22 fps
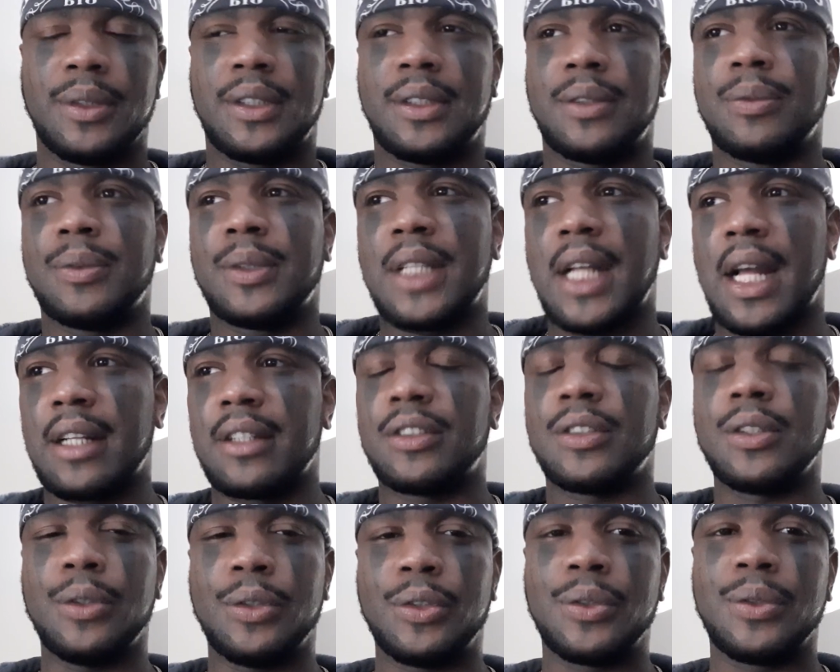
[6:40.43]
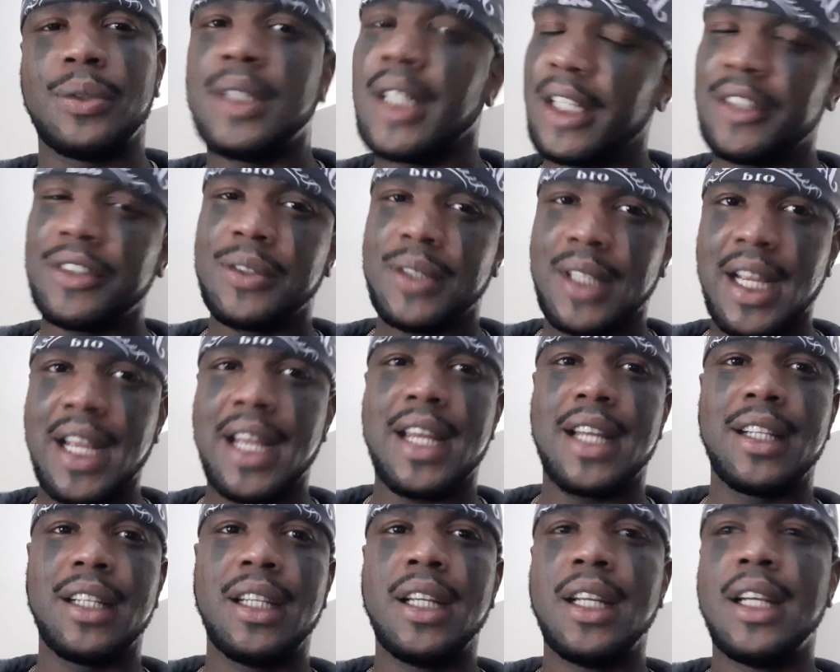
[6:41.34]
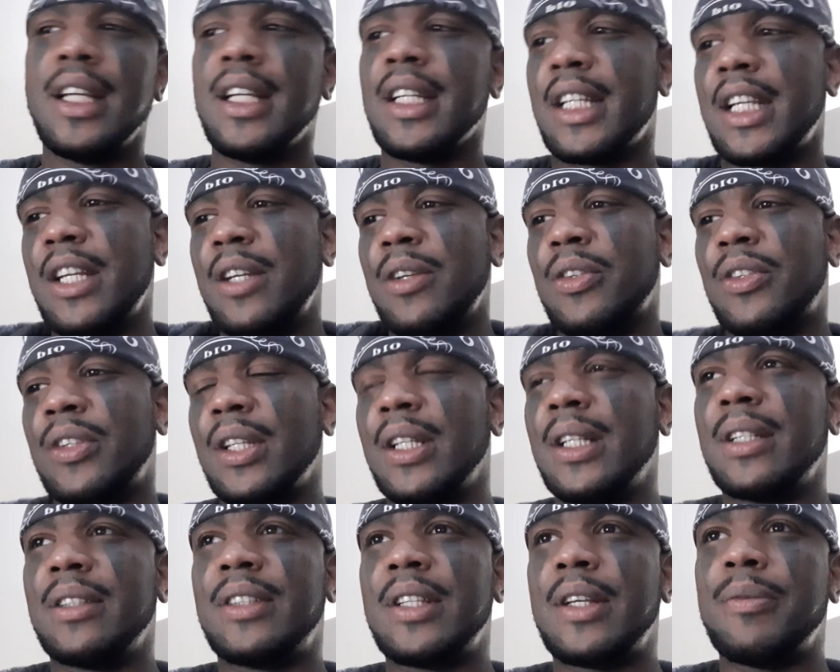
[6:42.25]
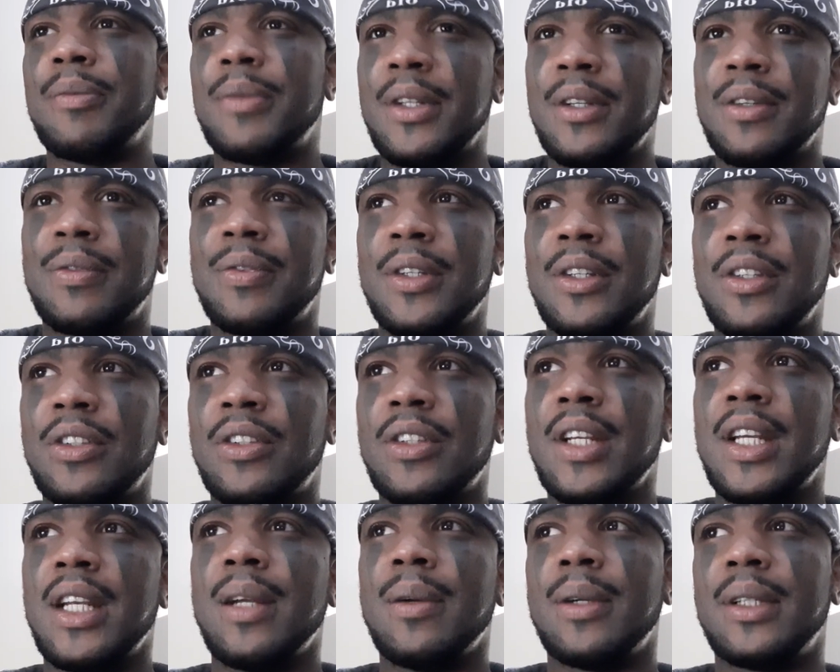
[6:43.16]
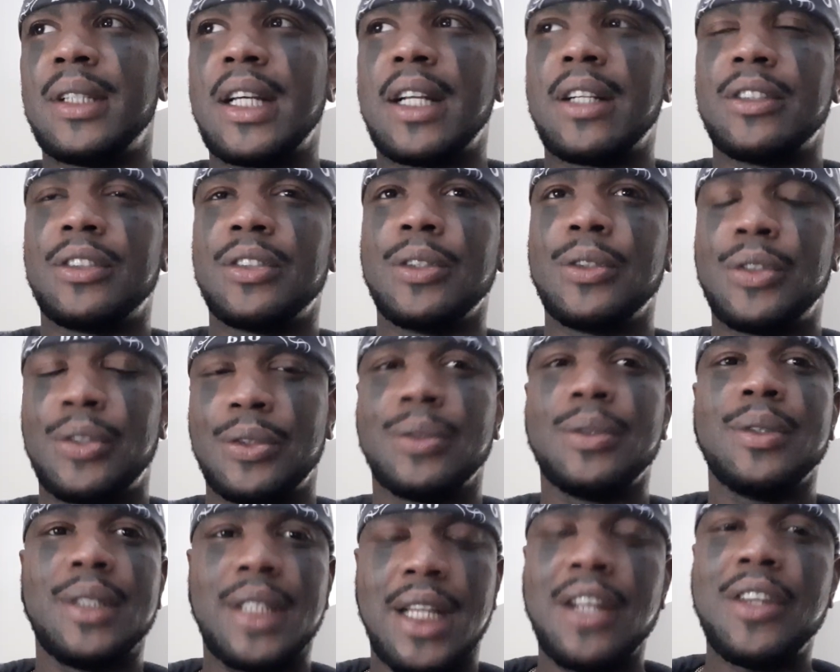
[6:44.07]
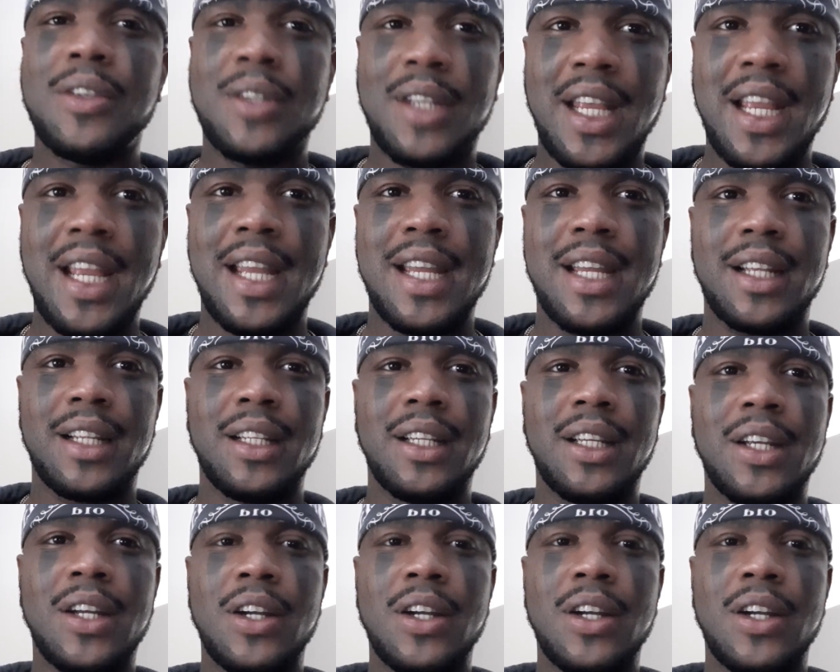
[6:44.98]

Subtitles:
without a social? Yes, you can. Can you still accept benefits without a social? Yes, you can.